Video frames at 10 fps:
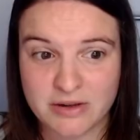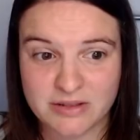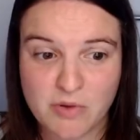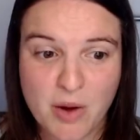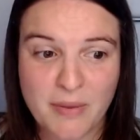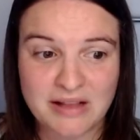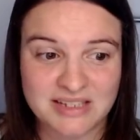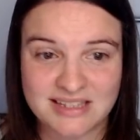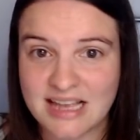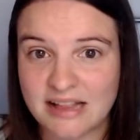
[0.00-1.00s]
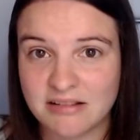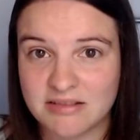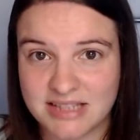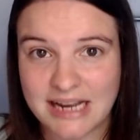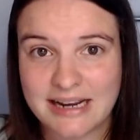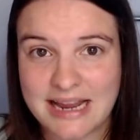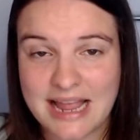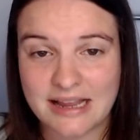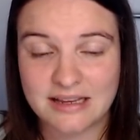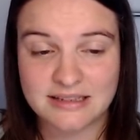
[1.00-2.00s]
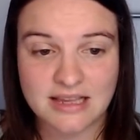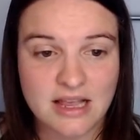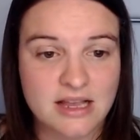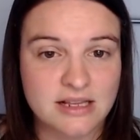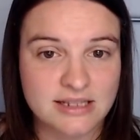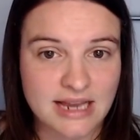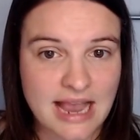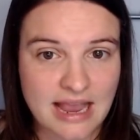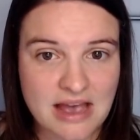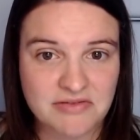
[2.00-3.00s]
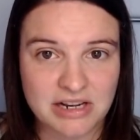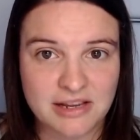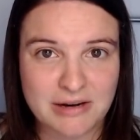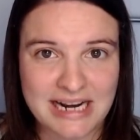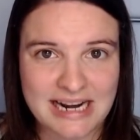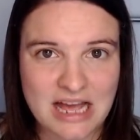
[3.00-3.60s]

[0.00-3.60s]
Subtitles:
because I'm not about to sell Danny Ings to get Calvert-Lewin in.